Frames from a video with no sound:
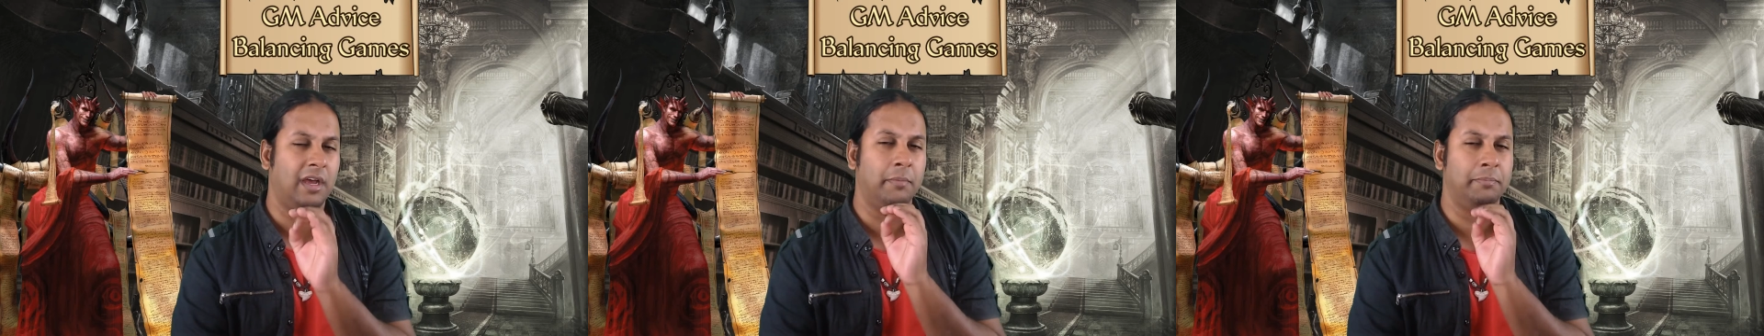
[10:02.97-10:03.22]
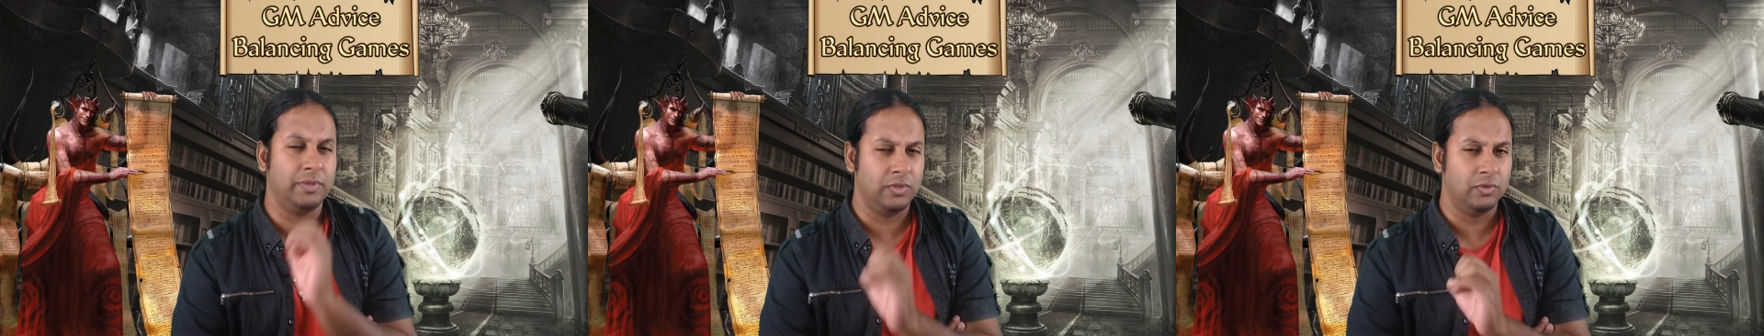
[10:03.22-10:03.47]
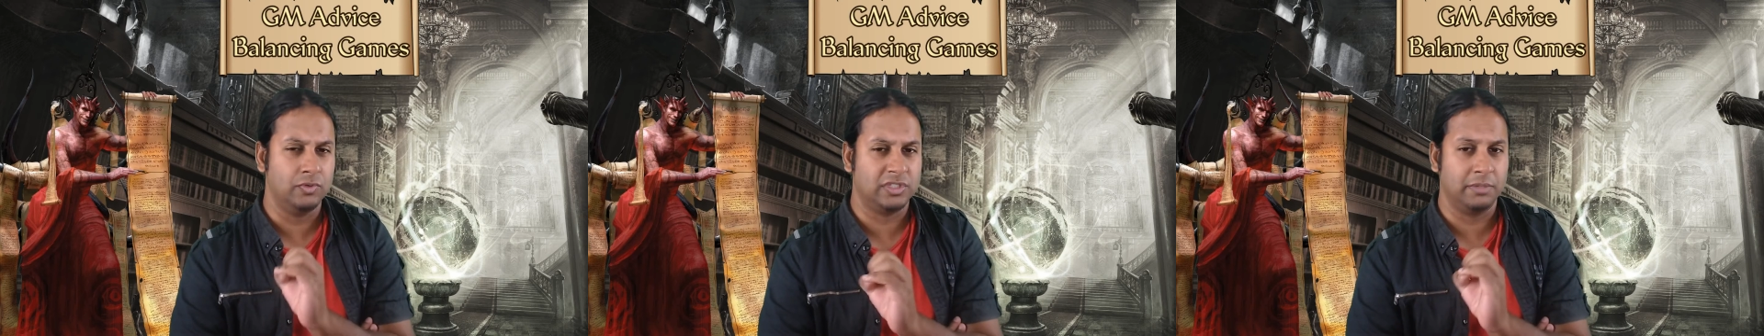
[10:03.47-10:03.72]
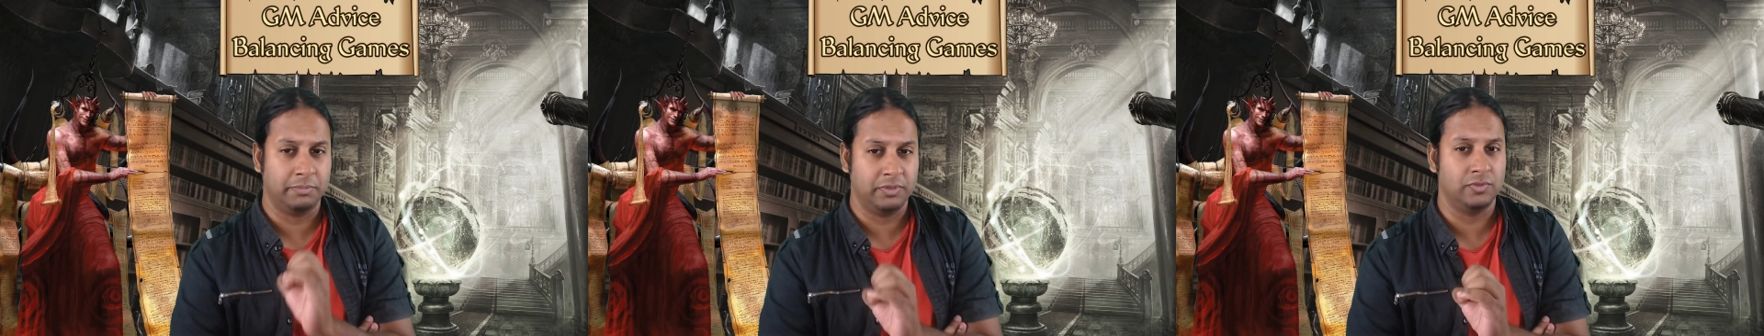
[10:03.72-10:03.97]
abused,
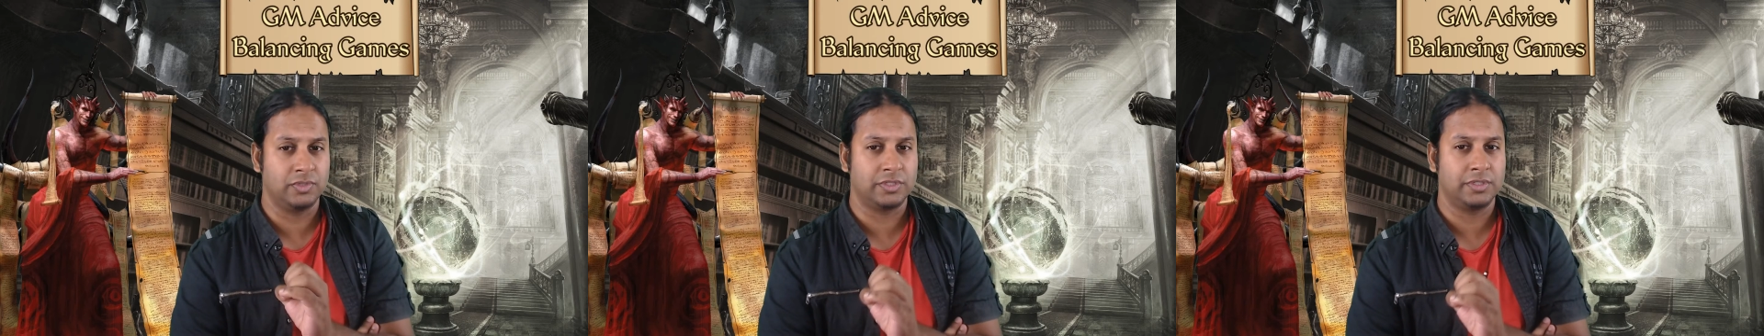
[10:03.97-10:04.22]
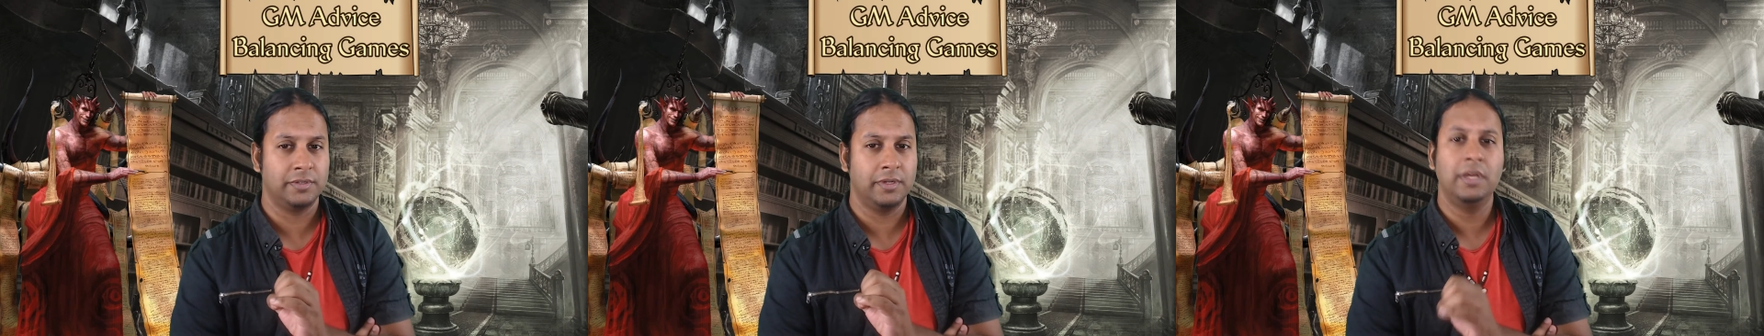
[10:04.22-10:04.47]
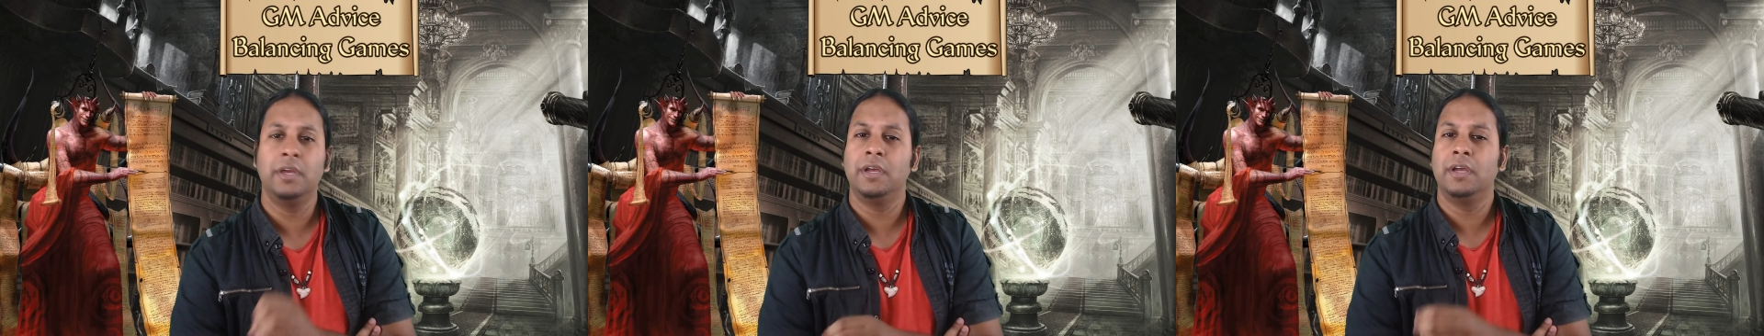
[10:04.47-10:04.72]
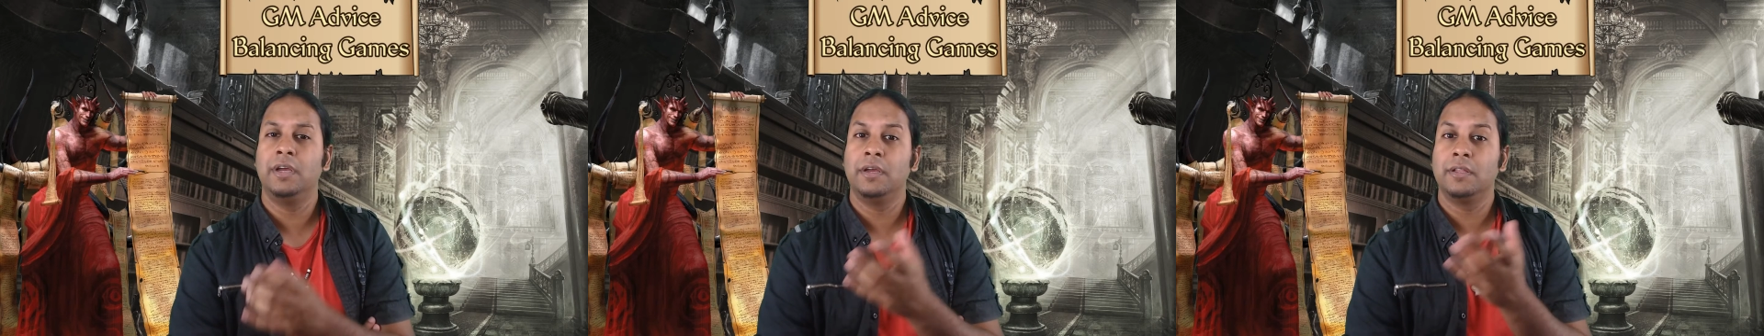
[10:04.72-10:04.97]

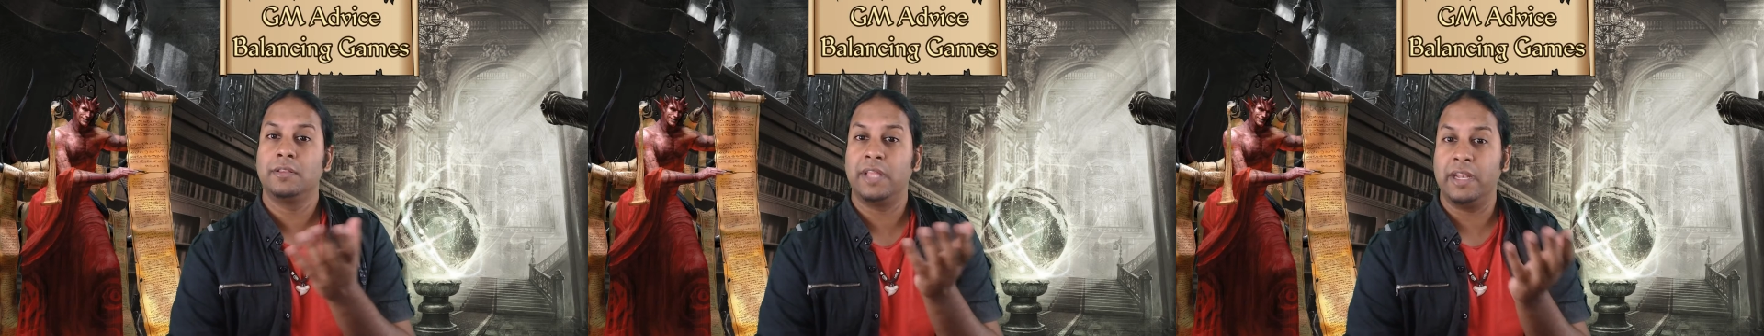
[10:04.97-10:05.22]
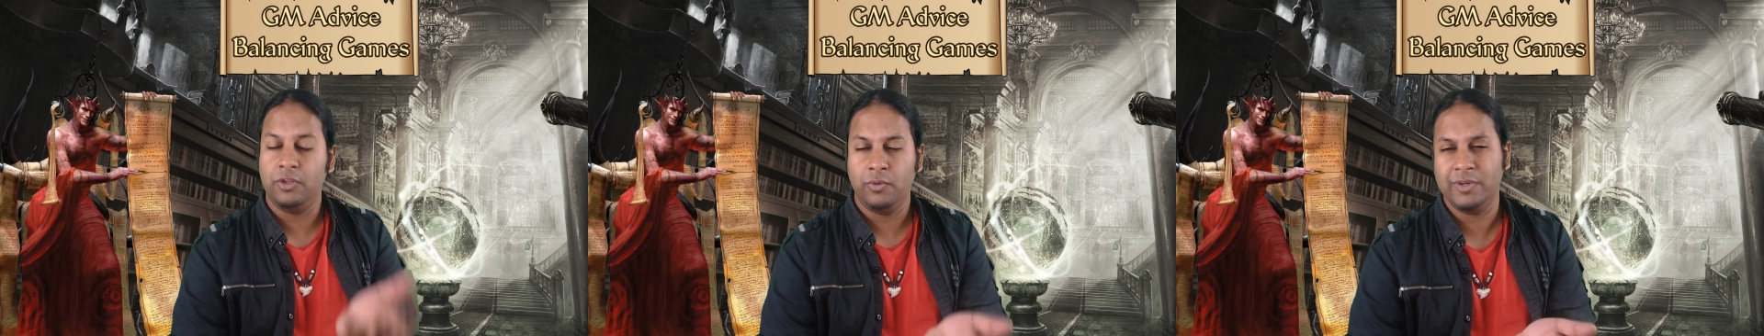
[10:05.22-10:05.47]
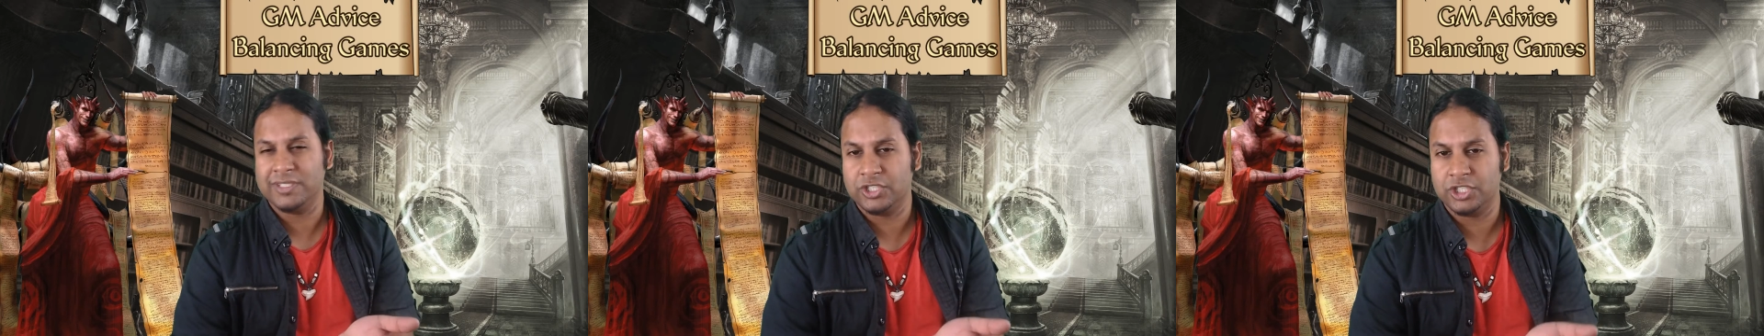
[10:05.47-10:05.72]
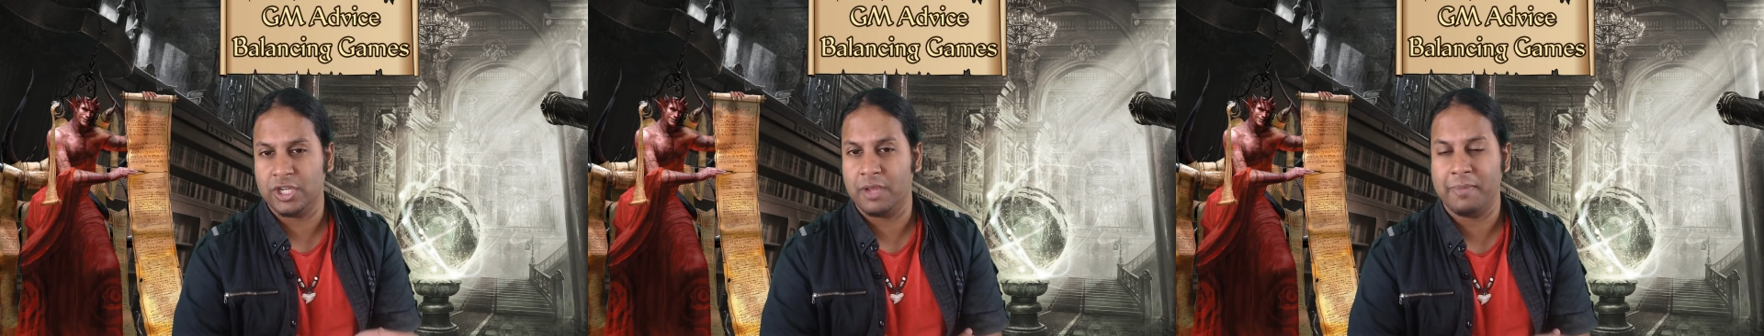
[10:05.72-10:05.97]
then you as a
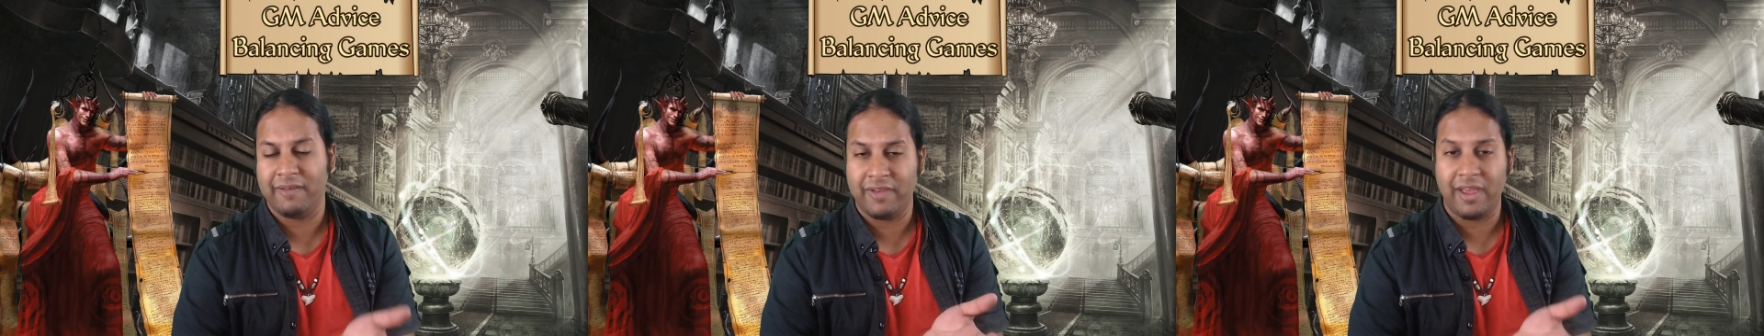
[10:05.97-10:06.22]
GM have